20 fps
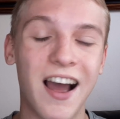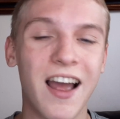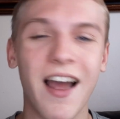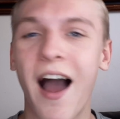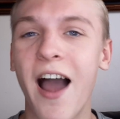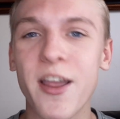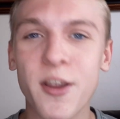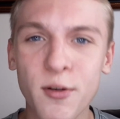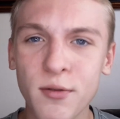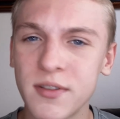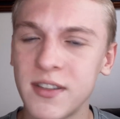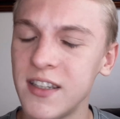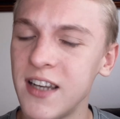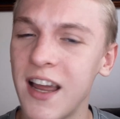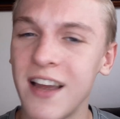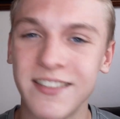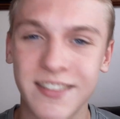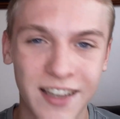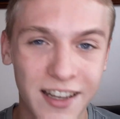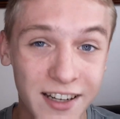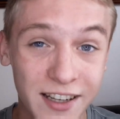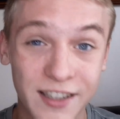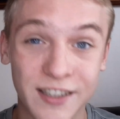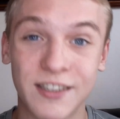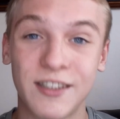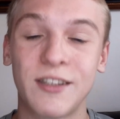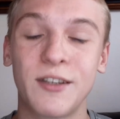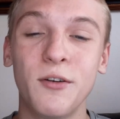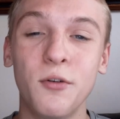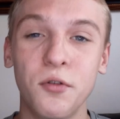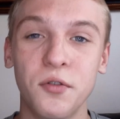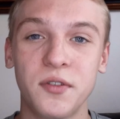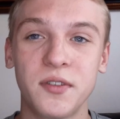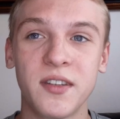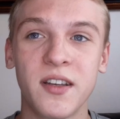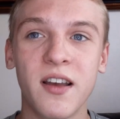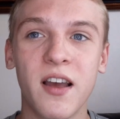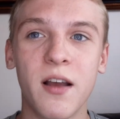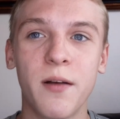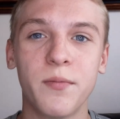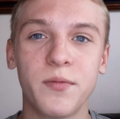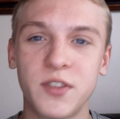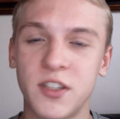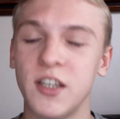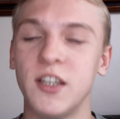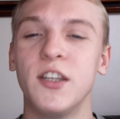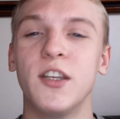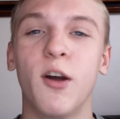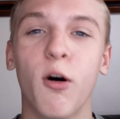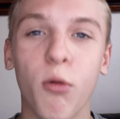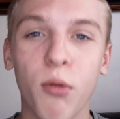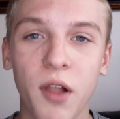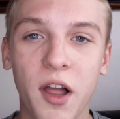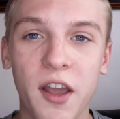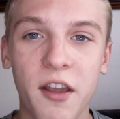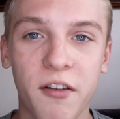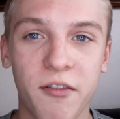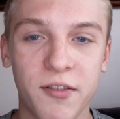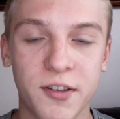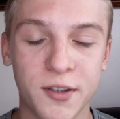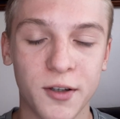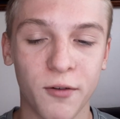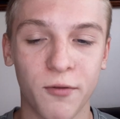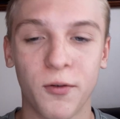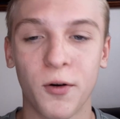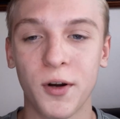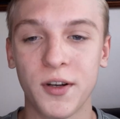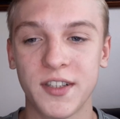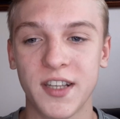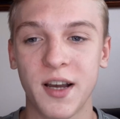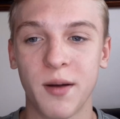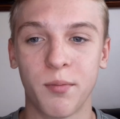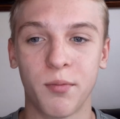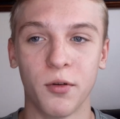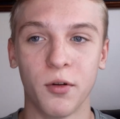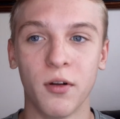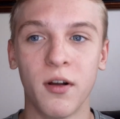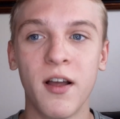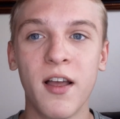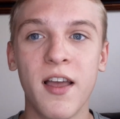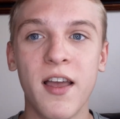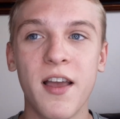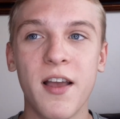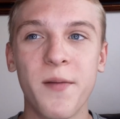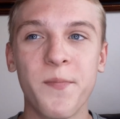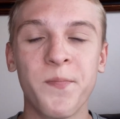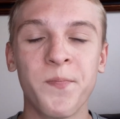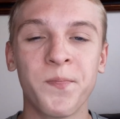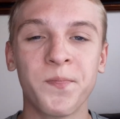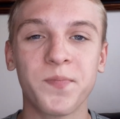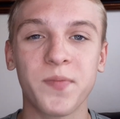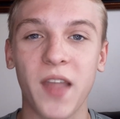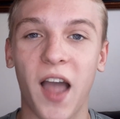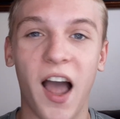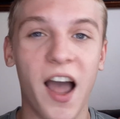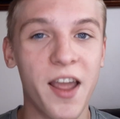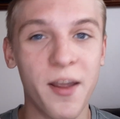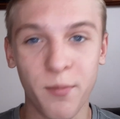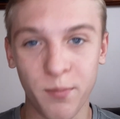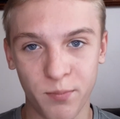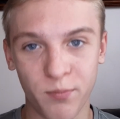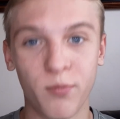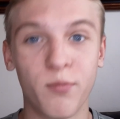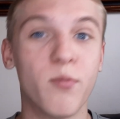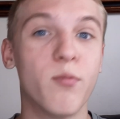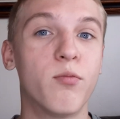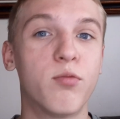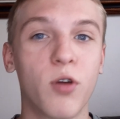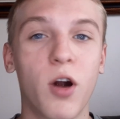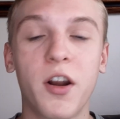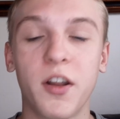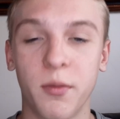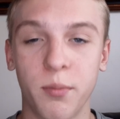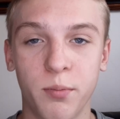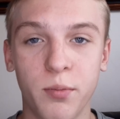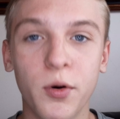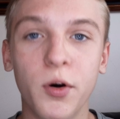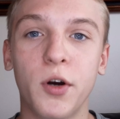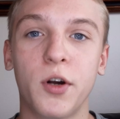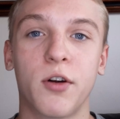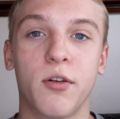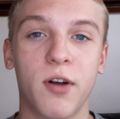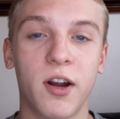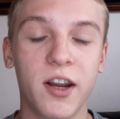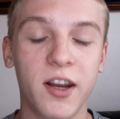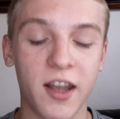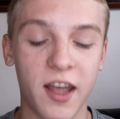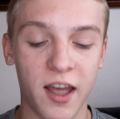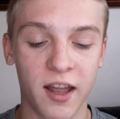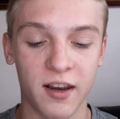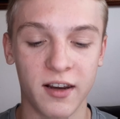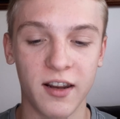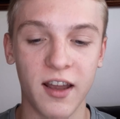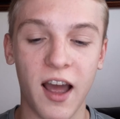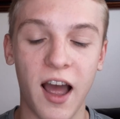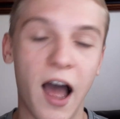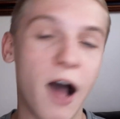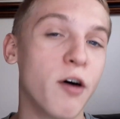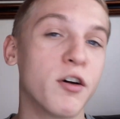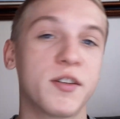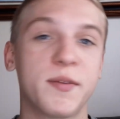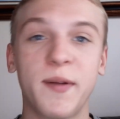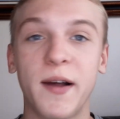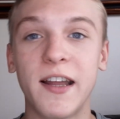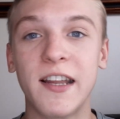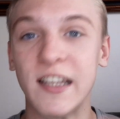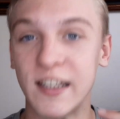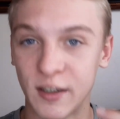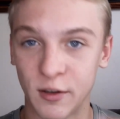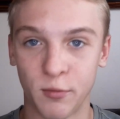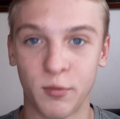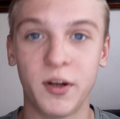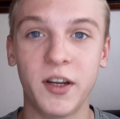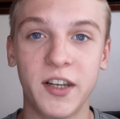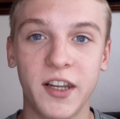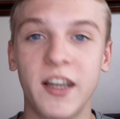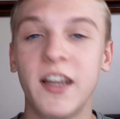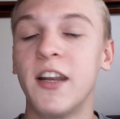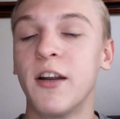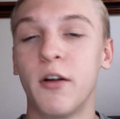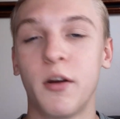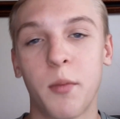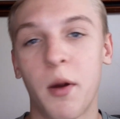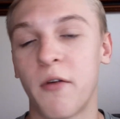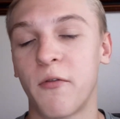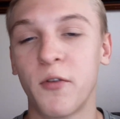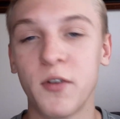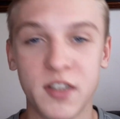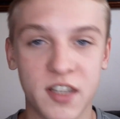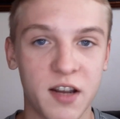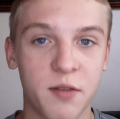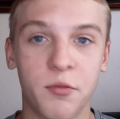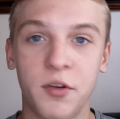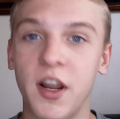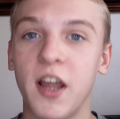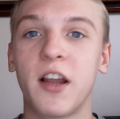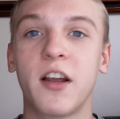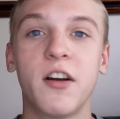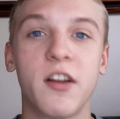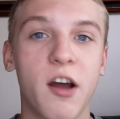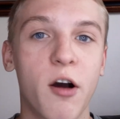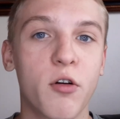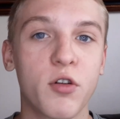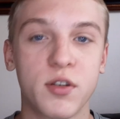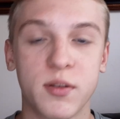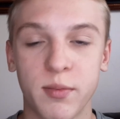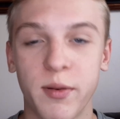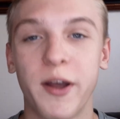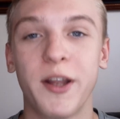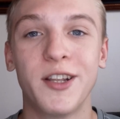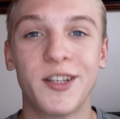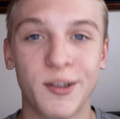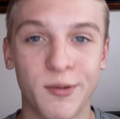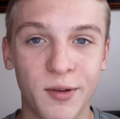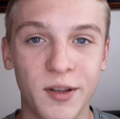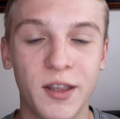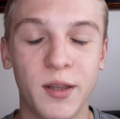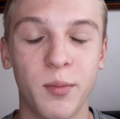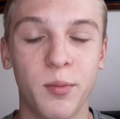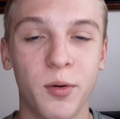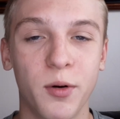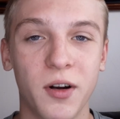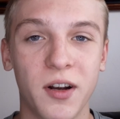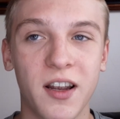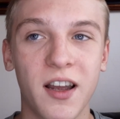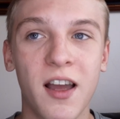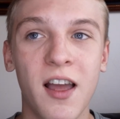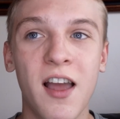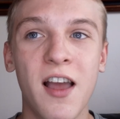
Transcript: I use it as an excuse to no life. So, for example, I brought a book, right? And I was planning to read it, in my free time when I could. I was planning to read the book.